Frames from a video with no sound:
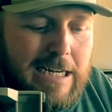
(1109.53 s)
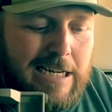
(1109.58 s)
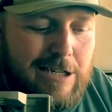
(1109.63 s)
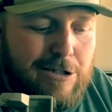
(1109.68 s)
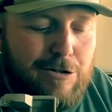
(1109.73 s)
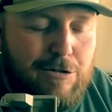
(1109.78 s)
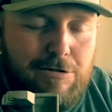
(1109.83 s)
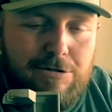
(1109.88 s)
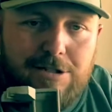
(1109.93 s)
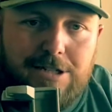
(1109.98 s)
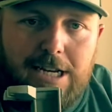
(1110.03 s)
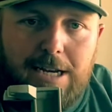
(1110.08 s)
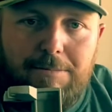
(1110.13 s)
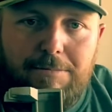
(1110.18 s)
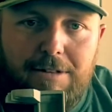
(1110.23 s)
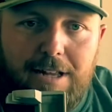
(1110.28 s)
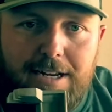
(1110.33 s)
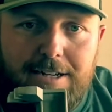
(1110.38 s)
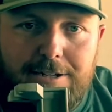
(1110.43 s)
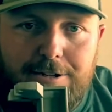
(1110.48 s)
Do the same
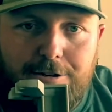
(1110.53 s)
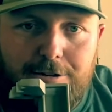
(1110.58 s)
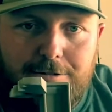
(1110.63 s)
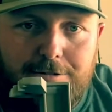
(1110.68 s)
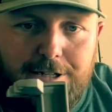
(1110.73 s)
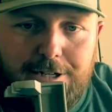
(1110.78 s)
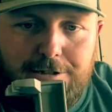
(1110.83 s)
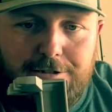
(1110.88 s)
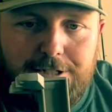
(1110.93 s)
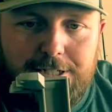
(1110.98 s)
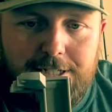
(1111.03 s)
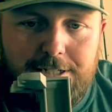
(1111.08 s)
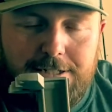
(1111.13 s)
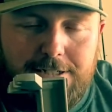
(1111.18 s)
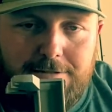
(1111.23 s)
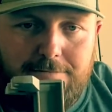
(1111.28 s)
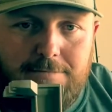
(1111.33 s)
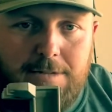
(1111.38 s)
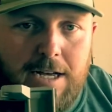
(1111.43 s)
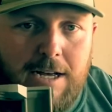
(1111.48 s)
thing during deer
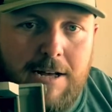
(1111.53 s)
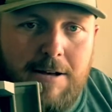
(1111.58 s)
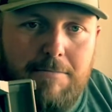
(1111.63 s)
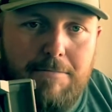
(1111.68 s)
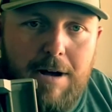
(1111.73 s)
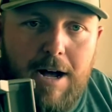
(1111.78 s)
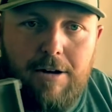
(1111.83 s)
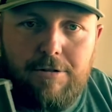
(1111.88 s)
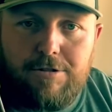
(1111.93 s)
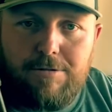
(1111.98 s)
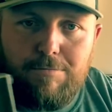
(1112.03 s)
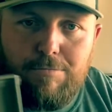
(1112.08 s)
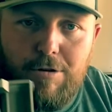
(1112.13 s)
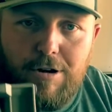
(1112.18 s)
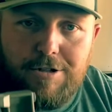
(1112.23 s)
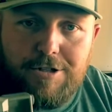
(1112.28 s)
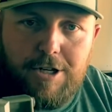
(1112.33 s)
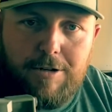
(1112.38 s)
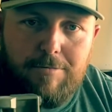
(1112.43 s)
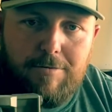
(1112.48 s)
season. Pile some
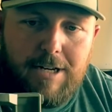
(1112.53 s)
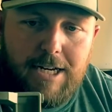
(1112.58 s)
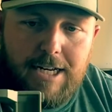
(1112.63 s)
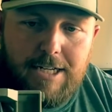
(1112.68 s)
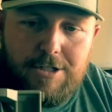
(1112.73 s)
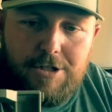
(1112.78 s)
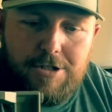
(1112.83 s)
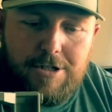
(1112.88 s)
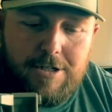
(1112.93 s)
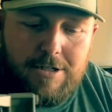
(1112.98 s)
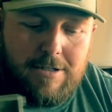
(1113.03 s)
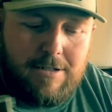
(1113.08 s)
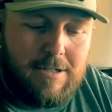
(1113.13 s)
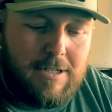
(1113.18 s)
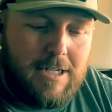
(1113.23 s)
brush up against you.